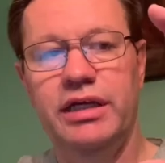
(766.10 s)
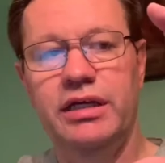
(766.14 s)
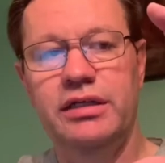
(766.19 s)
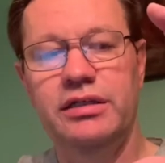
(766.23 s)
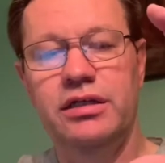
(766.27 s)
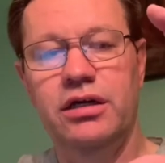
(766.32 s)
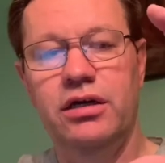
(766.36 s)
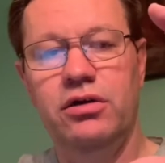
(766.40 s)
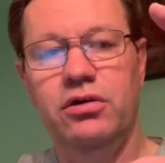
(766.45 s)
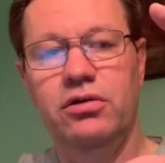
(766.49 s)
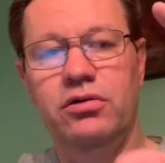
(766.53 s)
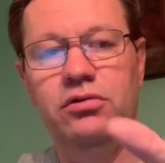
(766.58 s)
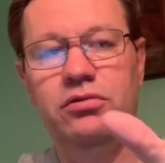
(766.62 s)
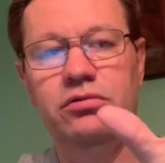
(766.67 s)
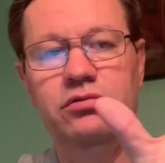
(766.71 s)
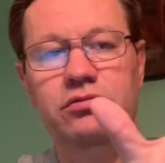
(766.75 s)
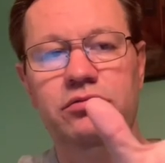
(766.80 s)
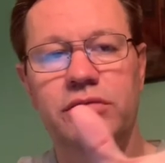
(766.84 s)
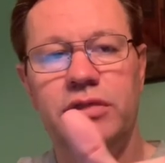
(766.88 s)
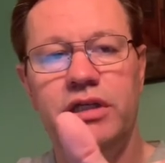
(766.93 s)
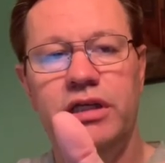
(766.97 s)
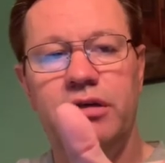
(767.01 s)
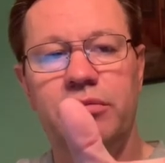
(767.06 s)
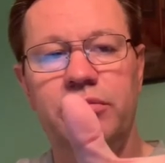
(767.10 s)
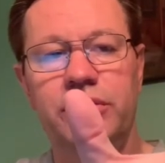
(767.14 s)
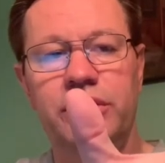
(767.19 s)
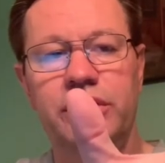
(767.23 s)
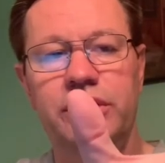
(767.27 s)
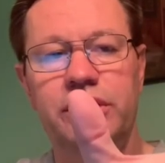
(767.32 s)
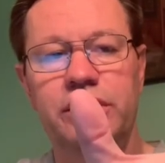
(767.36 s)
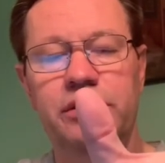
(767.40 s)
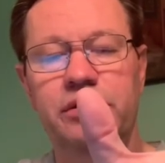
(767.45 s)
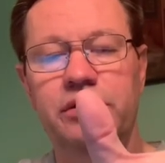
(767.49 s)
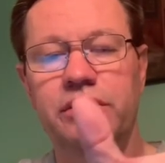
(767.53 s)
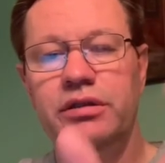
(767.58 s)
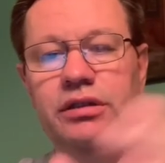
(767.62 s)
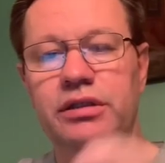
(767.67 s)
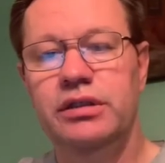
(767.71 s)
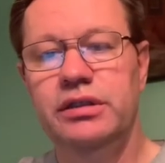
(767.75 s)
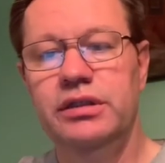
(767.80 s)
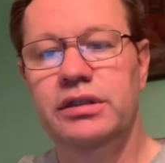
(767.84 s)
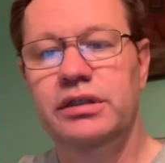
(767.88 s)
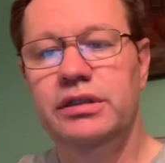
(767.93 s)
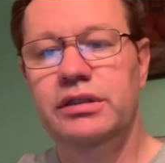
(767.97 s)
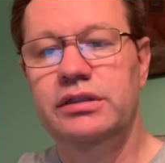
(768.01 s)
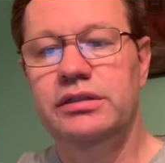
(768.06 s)
tall, about that big.
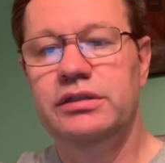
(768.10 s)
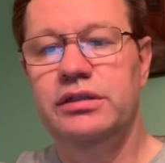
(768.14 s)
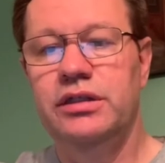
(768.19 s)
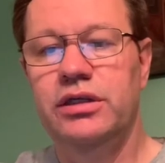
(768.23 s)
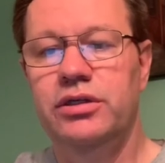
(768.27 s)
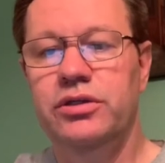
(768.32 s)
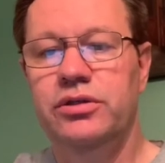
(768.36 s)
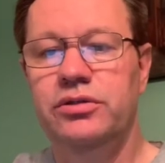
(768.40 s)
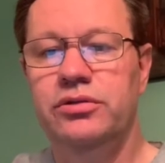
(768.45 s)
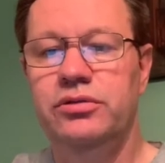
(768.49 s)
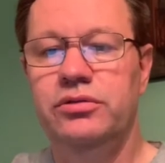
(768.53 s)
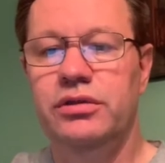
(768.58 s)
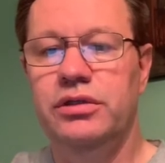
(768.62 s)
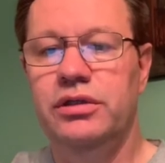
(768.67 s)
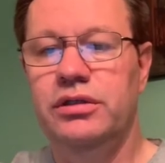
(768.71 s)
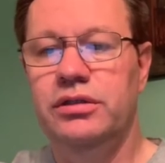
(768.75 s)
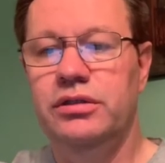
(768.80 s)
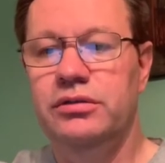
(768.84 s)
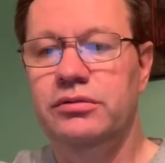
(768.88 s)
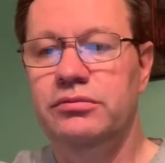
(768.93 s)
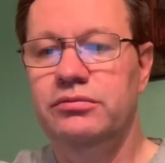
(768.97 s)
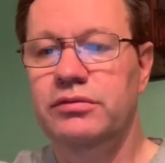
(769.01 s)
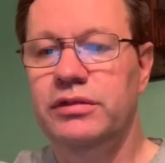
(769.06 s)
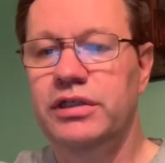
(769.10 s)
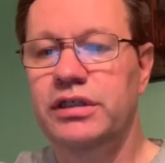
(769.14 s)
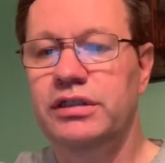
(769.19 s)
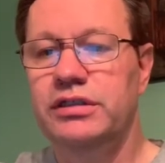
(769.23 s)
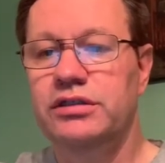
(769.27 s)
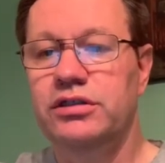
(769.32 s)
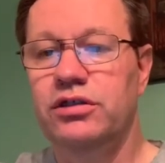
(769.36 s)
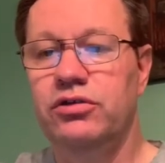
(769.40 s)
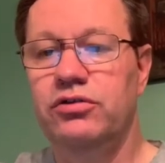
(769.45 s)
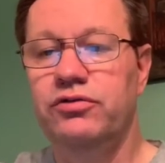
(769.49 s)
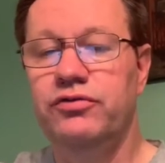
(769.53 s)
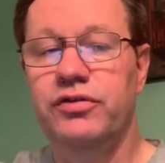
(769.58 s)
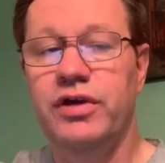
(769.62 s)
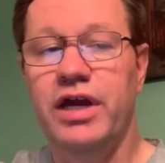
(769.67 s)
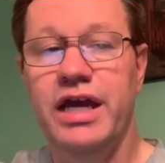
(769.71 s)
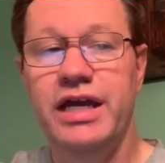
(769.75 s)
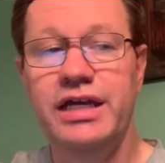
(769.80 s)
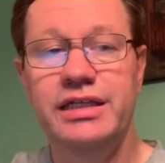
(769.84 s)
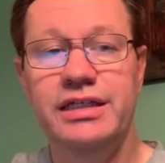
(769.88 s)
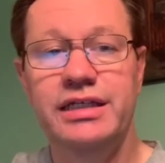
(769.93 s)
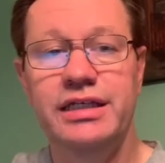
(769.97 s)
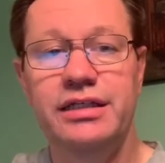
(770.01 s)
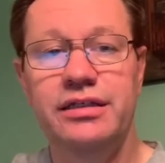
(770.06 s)
So it sold for
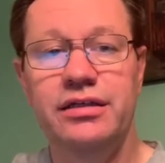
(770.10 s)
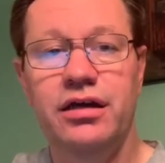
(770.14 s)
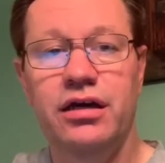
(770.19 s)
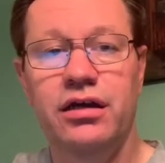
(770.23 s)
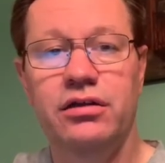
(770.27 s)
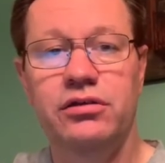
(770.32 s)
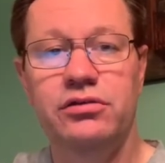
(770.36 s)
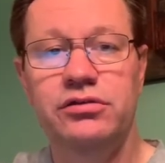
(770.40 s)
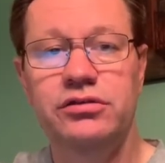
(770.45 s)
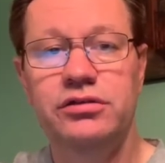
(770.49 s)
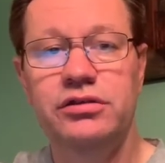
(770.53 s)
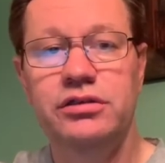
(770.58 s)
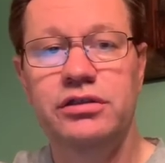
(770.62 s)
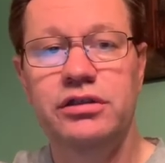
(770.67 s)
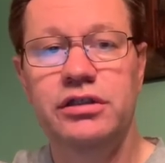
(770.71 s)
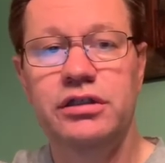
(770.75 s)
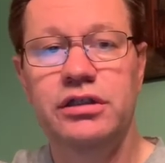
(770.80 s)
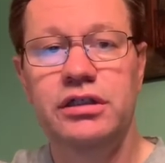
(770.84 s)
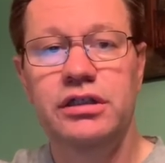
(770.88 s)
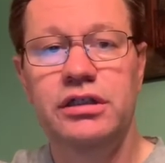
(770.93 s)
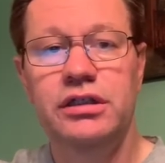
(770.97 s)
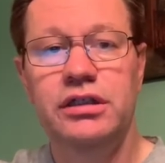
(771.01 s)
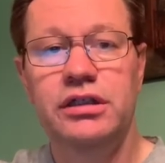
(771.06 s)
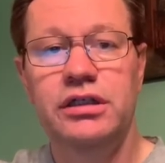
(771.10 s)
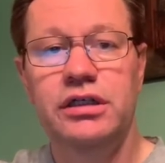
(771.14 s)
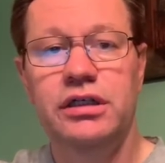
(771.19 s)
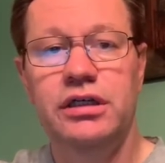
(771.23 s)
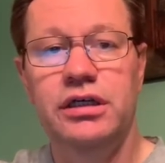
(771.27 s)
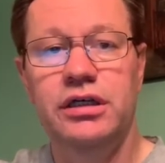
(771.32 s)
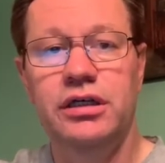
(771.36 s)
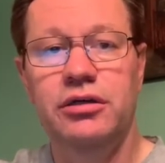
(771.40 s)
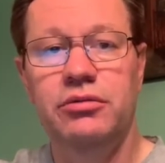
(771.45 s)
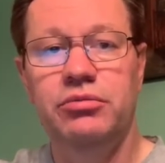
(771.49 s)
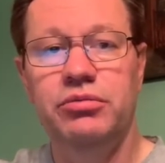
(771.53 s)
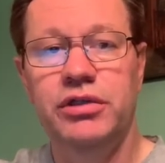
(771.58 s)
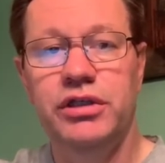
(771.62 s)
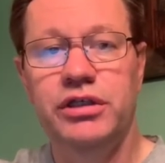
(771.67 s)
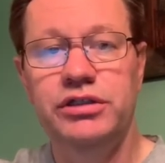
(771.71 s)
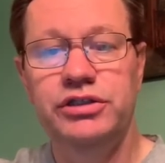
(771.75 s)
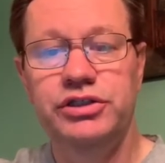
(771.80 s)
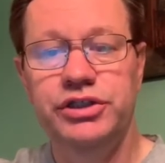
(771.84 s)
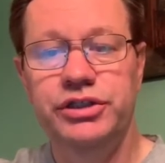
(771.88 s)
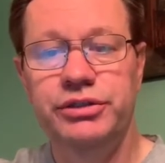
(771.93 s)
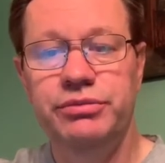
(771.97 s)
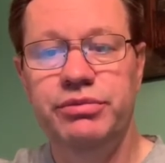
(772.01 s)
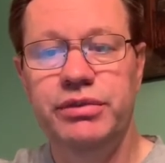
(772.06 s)
$18 plus
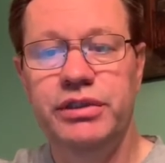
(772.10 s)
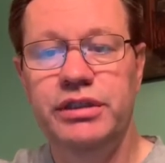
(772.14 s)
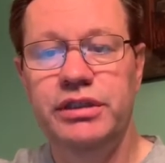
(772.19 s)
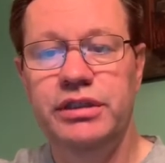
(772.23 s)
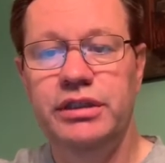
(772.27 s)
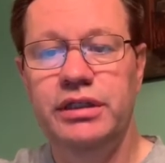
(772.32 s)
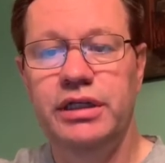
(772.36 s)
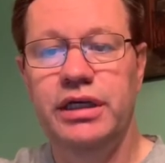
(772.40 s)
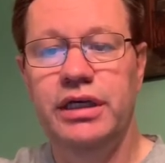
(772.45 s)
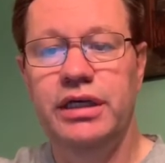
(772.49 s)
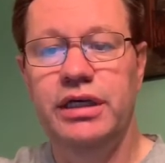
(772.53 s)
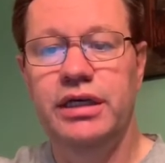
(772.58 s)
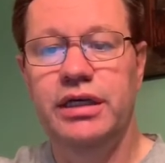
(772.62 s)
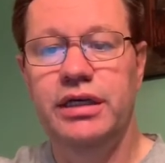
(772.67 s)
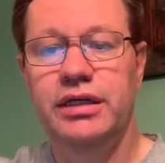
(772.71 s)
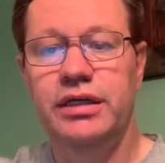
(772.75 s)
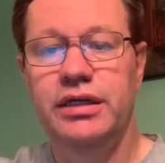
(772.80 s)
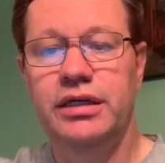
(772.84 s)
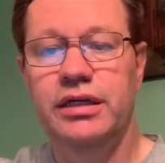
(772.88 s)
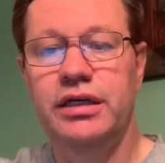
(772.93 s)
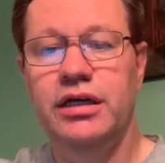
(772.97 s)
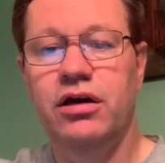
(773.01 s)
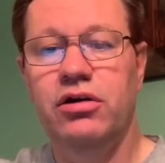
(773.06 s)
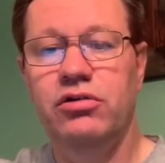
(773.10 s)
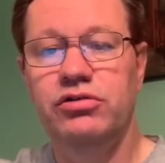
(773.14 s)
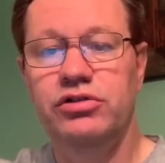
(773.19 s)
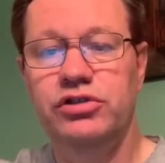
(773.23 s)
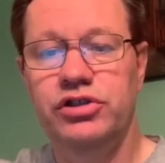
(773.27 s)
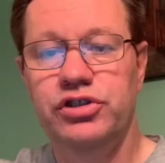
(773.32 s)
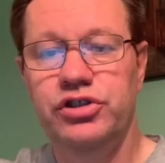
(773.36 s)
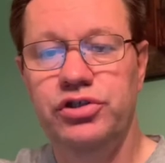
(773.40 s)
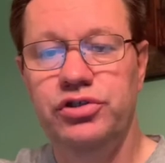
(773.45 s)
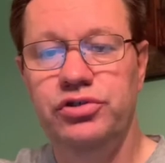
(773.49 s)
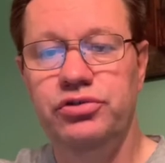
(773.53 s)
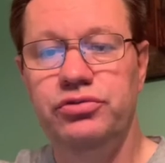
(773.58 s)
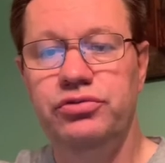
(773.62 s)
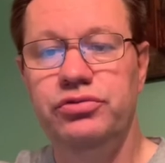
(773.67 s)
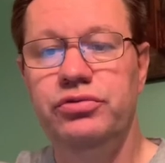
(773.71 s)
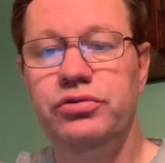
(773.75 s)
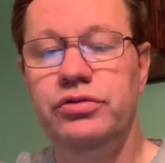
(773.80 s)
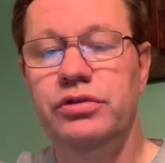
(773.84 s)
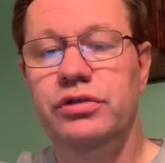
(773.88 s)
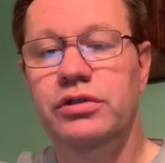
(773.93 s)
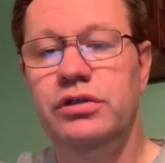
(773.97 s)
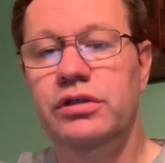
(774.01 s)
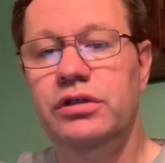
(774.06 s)
shipping, and it cost $2.
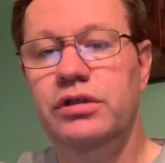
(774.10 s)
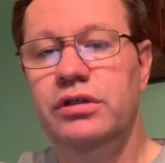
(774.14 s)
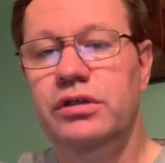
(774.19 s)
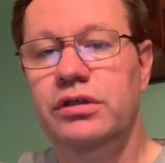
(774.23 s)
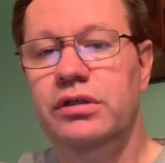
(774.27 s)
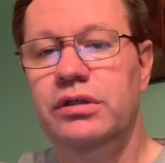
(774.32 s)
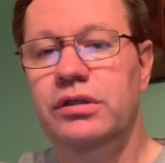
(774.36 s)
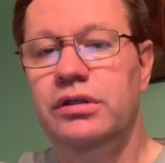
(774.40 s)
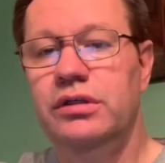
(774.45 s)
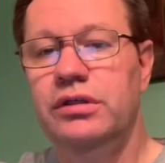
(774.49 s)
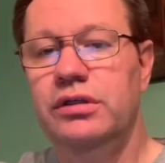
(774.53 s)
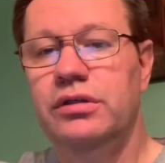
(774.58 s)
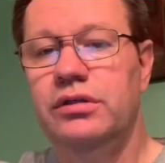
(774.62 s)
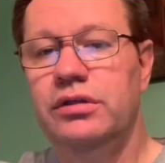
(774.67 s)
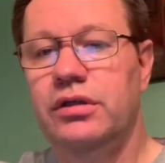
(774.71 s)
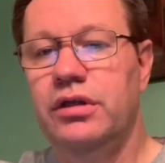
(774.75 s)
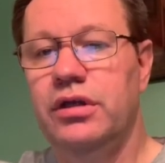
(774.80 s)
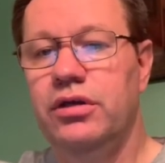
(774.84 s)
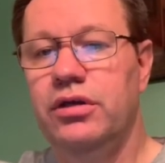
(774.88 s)
So